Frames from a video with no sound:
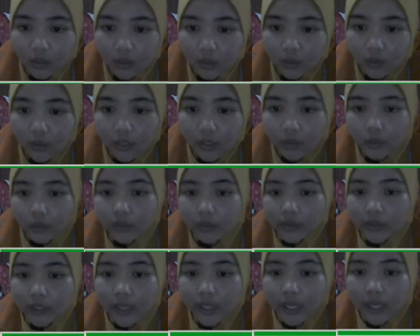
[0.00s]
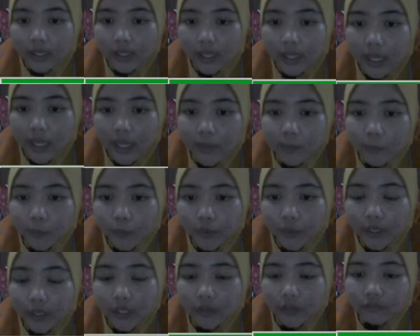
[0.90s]
okay, we will get
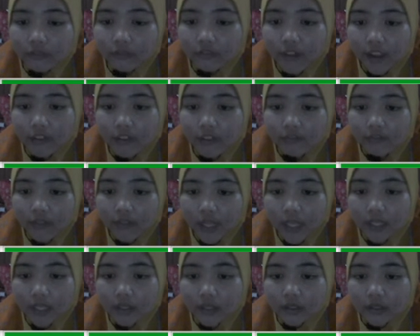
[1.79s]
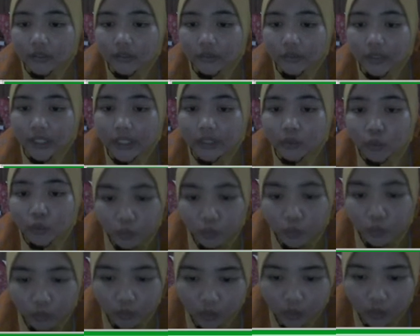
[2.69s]
8.5832,
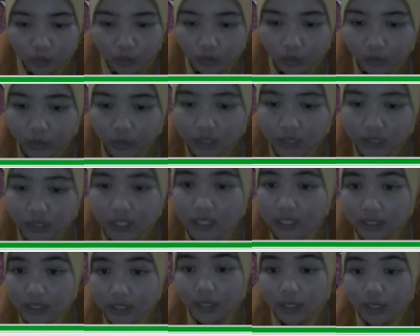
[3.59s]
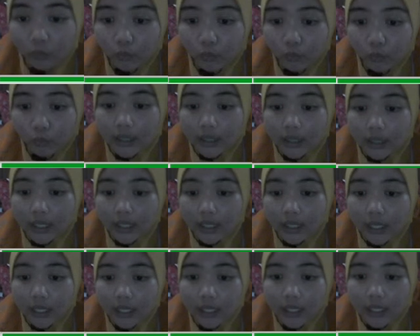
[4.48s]
which is same with
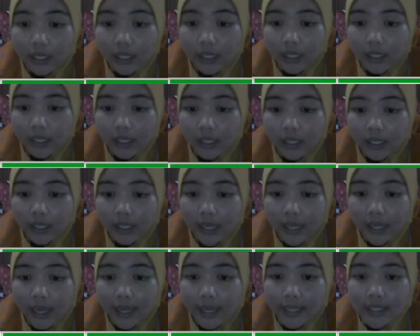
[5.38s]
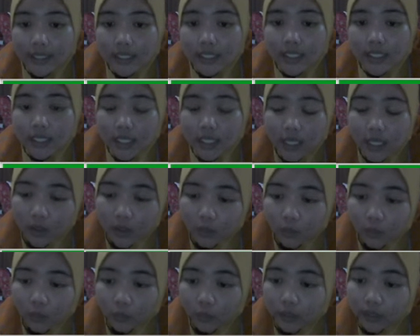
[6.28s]
ICC
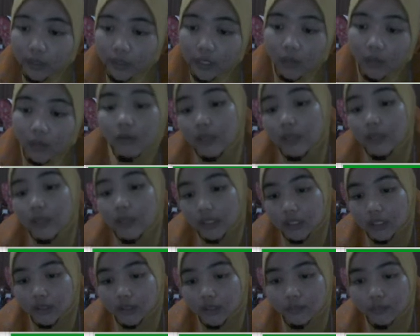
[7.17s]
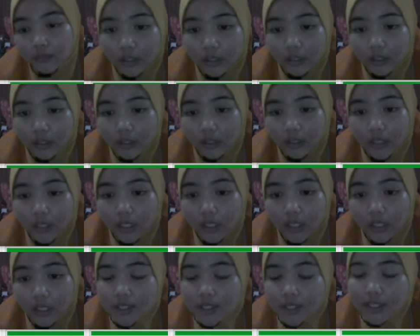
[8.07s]
without wattmeter.
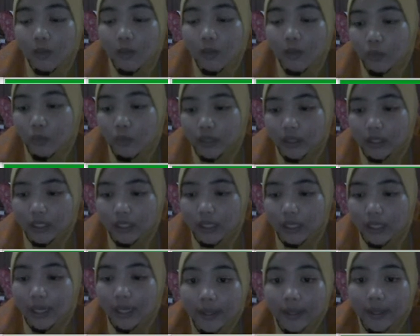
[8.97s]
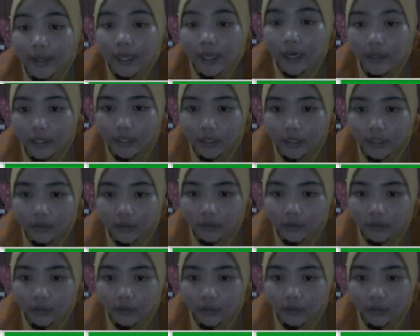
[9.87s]
It's same with line current,